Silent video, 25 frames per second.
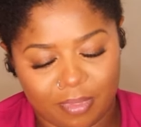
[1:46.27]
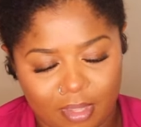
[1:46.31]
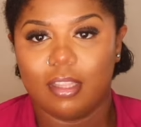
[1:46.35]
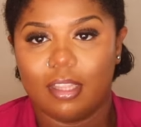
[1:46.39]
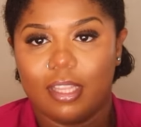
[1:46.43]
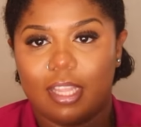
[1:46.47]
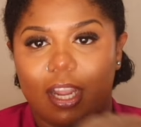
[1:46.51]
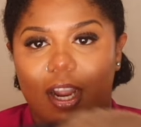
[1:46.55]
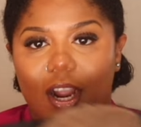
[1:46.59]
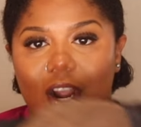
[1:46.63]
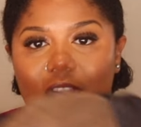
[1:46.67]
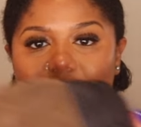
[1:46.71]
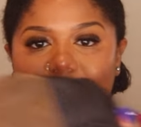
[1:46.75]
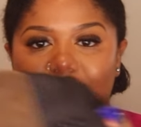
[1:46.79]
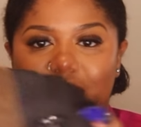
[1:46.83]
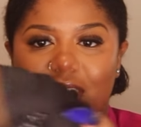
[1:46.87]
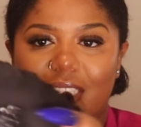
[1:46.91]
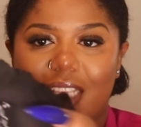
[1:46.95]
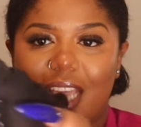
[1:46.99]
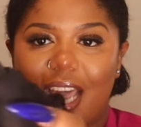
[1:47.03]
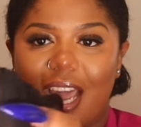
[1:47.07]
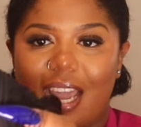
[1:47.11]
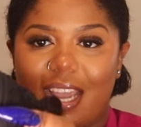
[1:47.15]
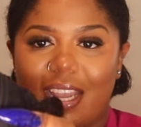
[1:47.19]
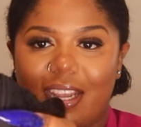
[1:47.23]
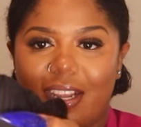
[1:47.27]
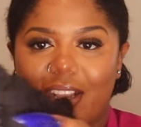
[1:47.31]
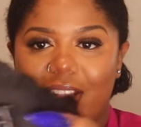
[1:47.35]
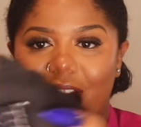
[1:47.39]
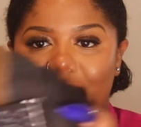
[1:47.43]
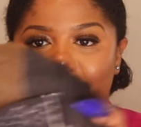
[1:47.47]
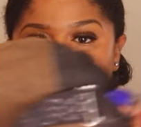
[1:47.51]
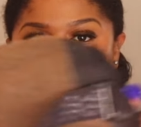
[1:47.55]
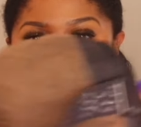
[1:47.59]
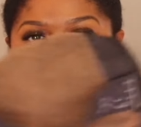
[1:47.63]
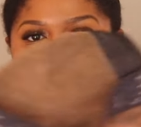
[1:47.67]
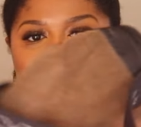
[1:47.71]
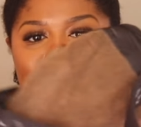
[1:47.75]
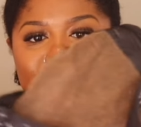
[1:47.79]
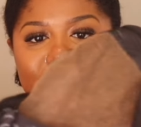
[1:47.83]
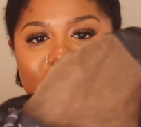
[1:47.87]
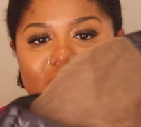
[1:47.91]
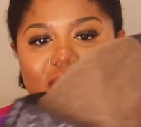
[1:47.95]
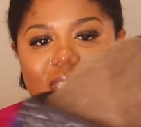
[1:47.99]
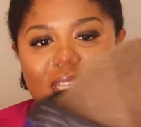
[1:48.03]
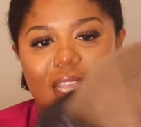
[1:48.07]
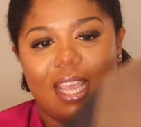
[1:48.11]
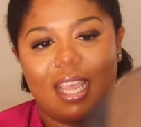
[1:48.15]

There are side combs